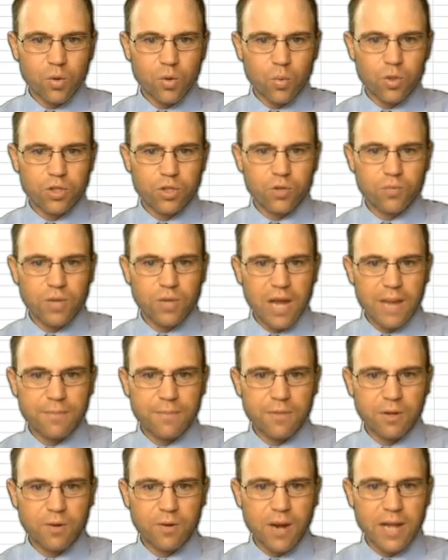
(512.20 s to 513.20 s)
when you
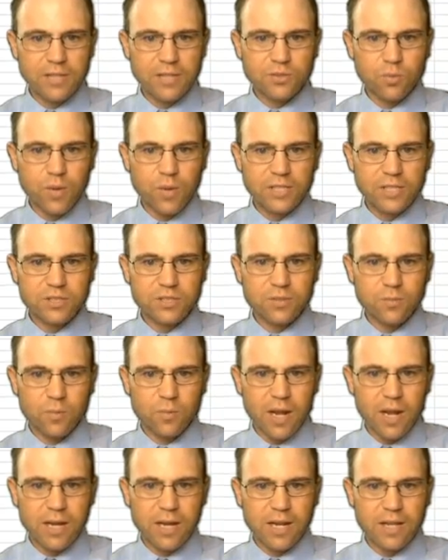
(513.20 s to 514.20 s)
type the graduation
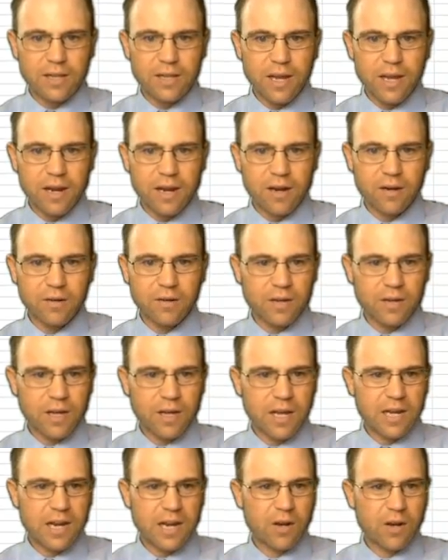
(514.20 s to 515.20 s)
rate in there,
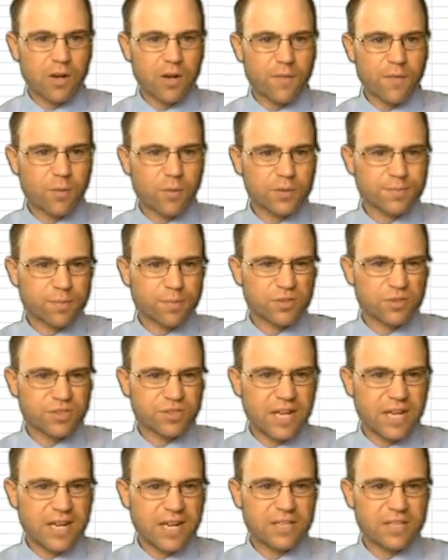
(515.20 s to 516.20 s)
and I don't know if it was
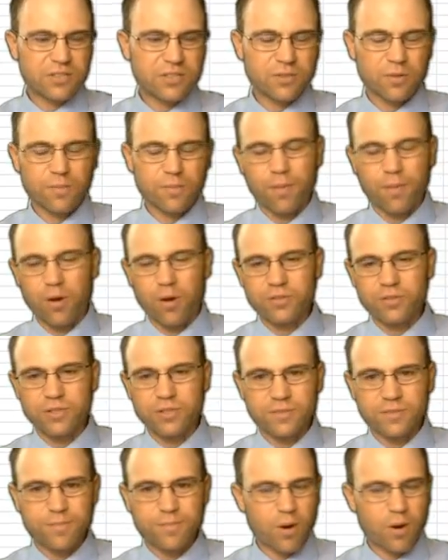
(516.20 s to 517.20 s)
percentage or
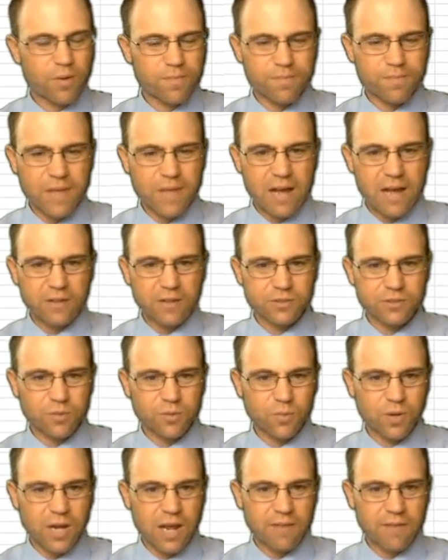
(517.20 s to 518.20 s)
persons per thousand or
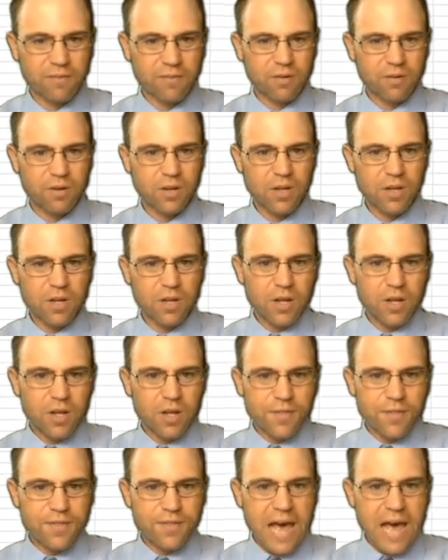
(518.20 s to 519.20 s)
whatever,
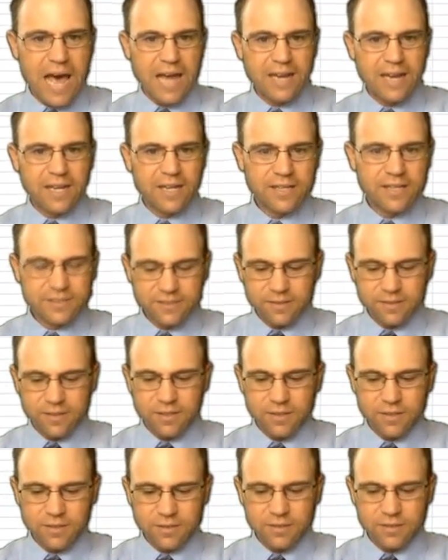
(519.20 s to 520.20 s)
that is
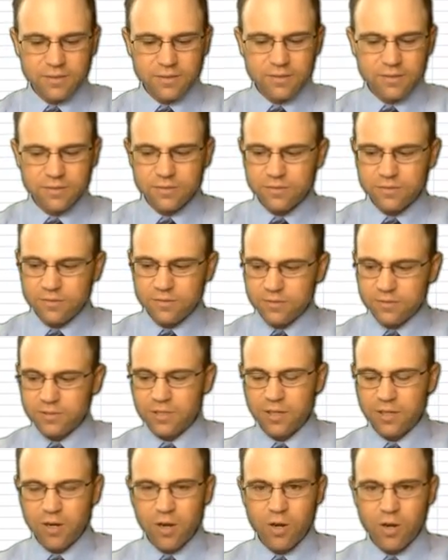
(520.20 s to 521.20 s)

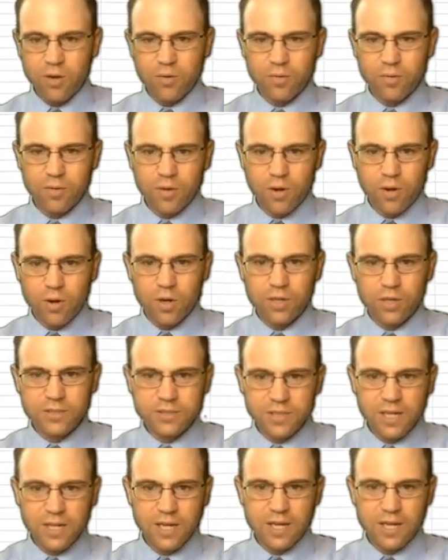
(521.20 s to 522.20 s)
zero, or is